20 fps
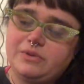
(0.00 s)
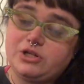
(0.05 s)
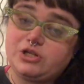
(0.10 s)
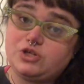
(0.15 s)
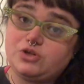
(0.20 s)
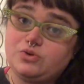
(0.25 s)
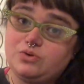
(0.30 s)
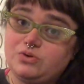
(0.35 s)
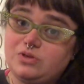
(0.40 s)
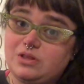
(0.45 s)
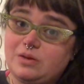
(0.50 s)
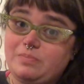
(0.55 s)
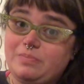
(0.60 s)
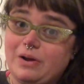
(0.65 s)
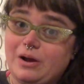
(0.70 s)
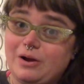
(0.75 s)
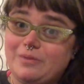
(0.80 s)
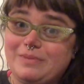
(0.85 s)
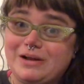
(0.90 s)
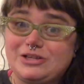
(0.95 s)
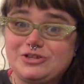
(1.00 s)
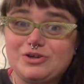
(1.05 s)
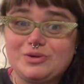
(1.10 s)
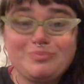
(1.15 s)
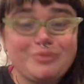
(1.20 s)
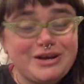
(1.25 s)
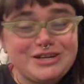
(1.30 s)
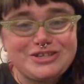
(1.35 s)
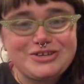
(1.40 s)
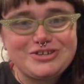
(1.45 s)
to the barometric
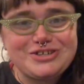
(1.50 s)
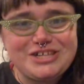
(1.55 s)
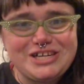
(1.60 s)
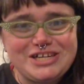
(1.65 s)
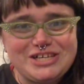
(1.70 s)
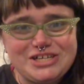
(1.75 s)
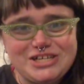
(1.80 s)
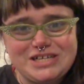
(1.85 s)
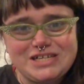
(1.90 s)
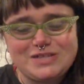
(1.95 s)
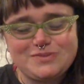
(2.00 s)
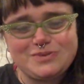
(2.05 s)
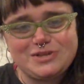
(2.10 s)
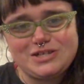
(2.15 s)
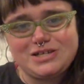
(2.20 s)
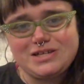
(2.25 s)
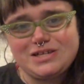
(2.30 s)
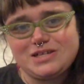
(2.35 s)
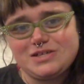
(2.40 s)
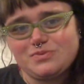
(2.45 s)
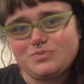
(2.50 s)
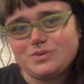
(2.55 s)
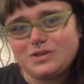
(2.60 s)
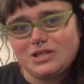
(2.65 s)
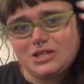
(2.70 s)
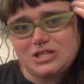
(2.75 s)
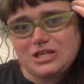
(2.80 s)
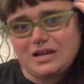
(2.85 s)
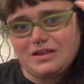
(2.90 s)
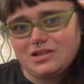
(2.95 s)
pressure changes, which is
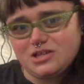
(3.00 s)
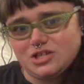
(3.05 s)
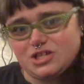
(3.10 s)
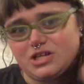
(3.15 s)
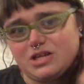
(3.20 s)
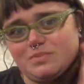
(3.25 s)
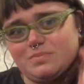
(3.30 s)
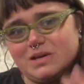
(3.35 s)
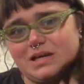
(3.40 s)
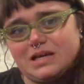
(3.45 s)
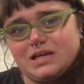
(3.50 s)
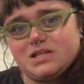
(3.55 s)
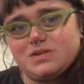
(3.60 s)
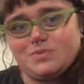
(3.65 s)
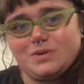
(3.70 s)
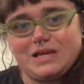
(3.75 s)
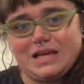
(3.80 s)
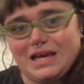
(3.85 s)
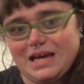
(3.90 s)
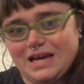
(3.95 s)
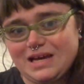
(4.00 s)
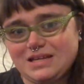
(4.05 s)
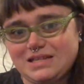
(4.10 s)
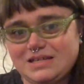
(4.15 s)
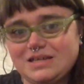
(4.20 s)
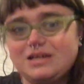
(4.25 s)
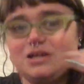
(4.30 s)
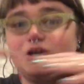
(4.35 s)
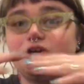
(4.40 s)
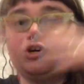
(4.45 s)
really challenging because we can't
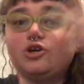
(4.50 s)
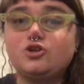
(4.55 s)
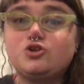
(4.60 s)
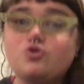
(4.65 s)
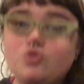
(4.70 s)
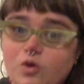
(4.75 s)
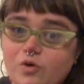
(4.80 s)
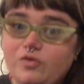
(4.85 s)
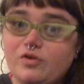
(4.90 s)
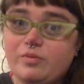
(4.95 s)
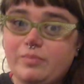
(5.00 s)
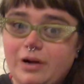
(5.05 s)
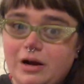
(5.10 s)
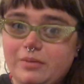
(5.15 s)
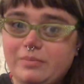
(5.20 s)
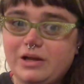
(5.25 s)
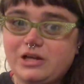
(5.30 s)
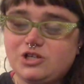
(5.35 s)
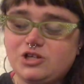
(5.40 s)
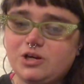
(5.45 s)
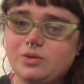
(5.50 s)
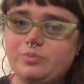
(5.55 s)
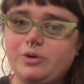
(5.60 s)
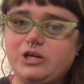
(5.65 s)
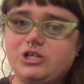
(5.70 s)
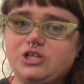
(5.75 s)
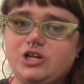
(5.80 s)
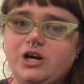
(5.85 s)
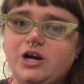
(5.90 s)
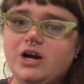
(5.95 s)
control for barometric
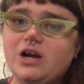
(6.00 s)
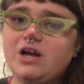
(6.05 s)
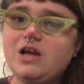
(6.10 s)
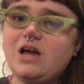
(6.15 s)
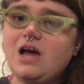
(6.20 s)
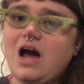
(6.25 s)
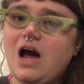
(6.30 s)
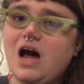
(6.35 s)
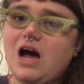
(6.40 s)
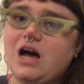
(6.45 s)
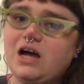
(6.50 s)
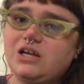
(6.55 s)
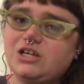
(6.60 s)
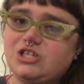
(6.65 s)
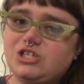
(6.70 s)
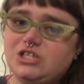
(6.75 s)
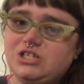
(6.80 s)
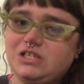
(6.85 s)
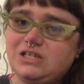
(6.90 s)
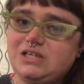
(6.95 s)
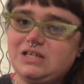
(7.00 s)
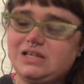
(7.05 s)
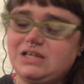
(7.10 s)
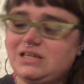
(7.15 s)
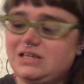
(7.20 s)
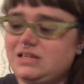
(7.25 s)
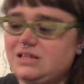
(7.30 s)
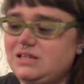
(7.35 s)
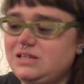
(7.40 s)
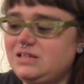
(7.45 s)
pressure. She
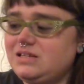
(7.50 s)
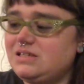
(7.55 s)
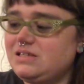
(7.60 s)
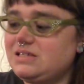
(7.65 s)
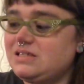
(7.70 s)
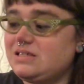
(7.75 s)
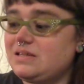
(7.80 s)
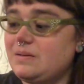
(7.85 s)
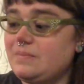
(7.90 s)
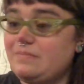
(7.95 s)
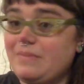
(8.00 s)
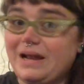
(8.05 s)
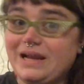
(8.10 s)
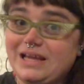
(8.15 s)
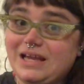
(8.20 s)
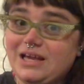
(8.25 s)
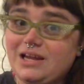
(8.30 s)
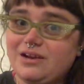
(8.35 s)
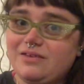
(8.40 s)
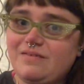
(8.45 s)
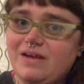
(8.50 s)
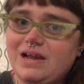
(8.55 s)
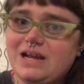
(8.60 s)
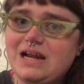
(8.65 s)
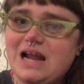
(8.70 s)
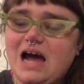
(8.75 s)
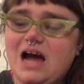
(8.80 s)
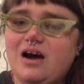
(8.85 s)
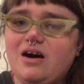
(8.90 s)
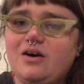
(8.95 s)
is medicated right
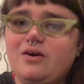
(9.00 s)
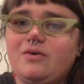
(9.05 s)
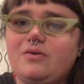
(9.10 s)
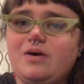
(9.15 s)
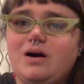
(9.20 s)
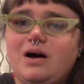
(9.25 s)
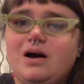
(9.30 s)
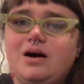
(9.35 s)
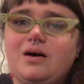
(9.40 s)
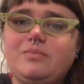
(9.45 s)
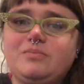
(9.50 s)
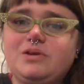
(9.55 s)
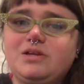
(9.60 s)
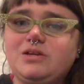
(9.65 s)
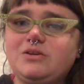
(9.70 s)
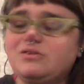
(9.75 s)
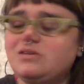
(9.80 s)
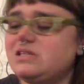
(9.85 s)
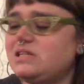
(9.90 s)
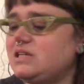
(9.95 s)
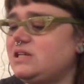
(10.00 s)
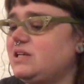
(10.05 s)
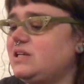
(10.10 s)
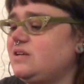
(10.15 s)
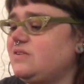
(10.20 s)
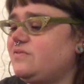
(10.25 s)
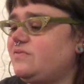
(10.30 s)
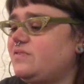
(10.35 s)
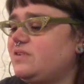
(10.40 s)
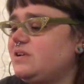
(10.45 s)
now. New Year's
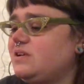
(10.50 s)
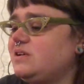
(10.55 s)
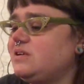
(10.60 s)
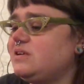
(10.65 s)
Eve,